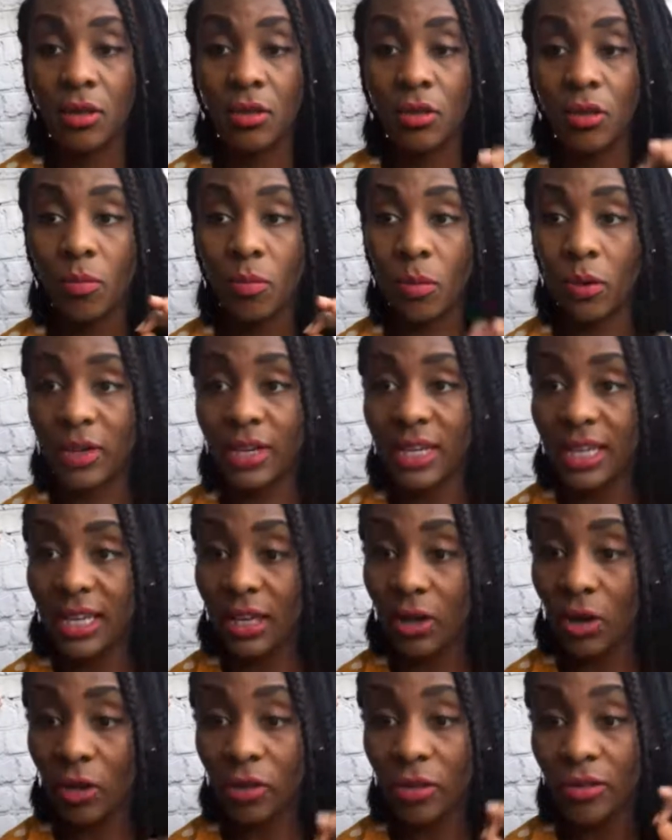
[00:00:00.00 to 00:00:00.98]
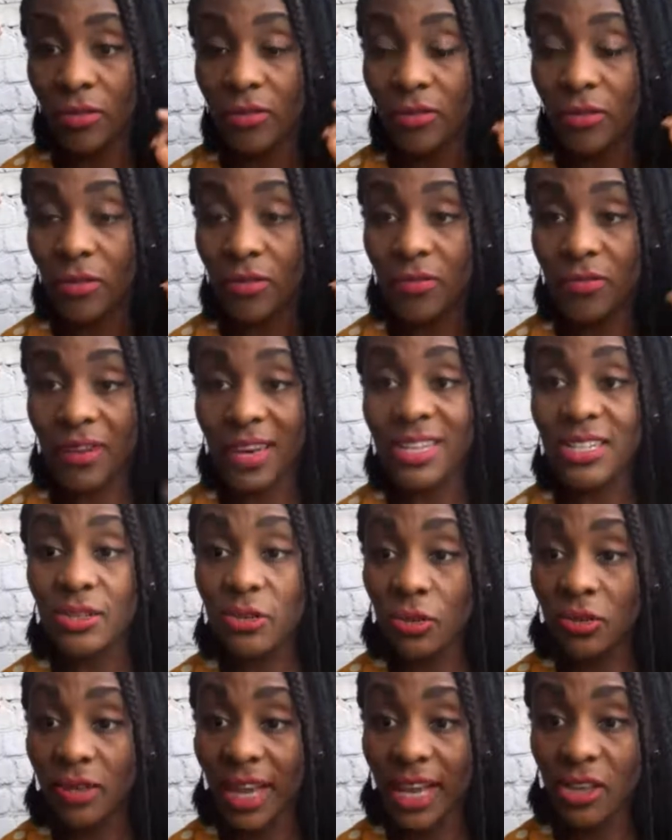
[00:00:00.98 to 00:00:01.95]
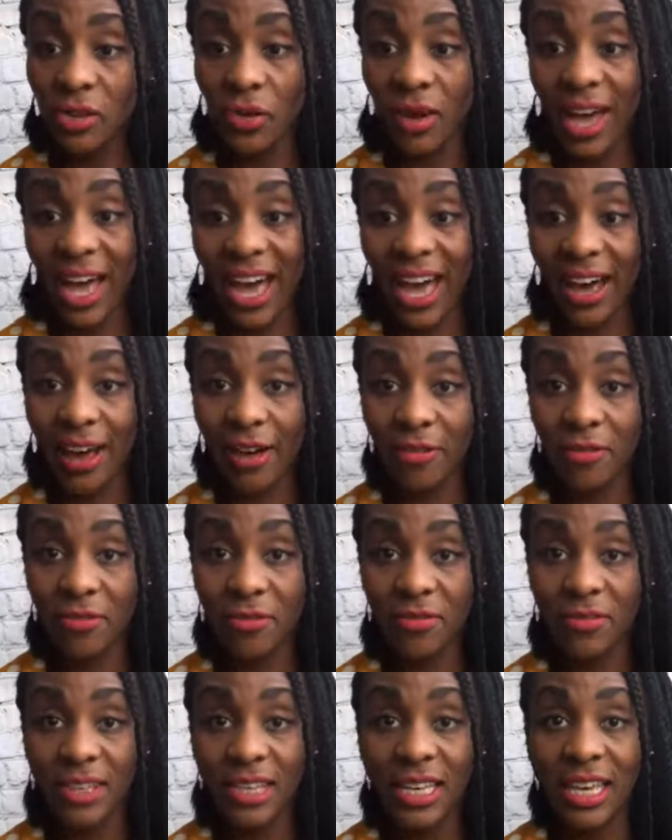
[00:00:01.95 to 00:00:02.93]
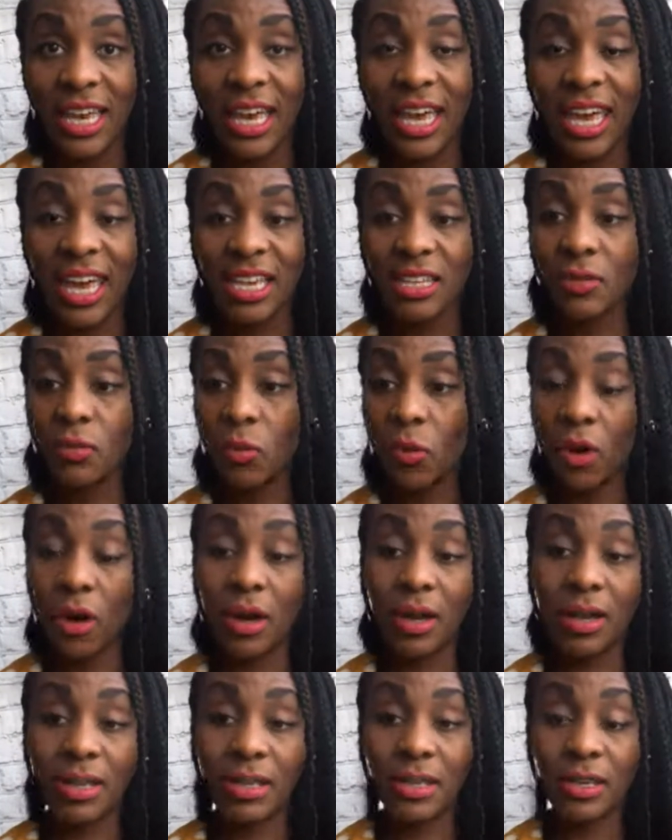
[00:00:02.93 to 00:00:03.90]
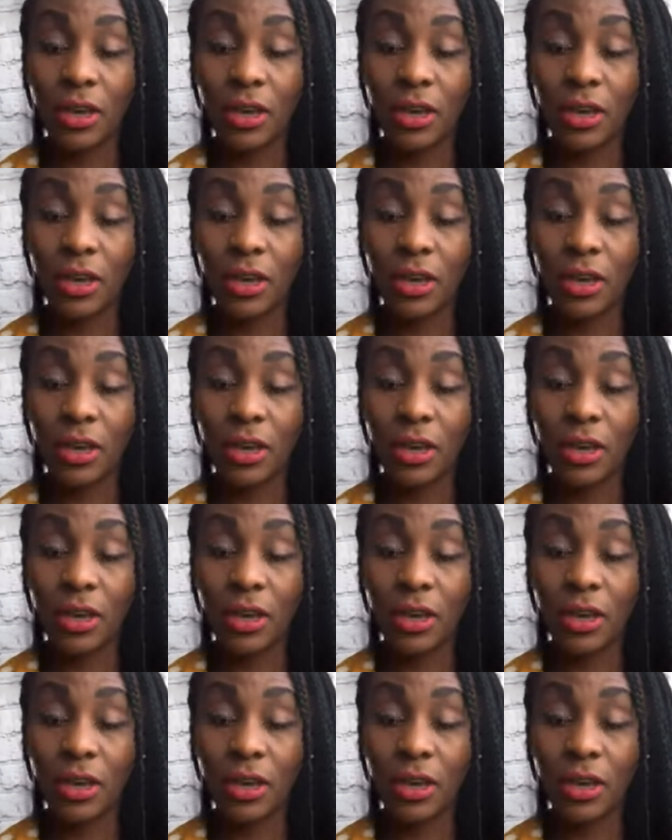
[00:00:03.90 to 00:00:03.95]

the body or the vessel that you have is what